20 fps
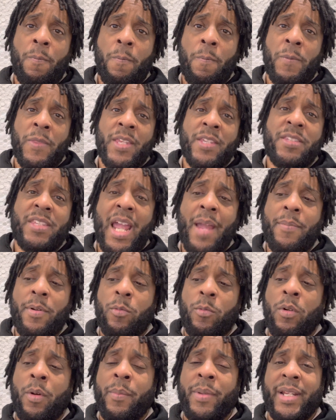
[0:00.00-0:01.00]
This type of
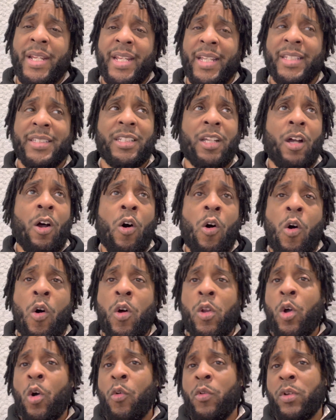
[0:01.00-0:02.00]
woman is
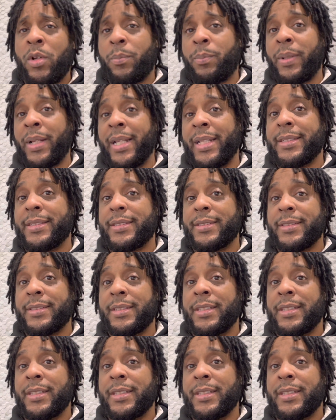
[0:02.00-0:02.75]
all over the place.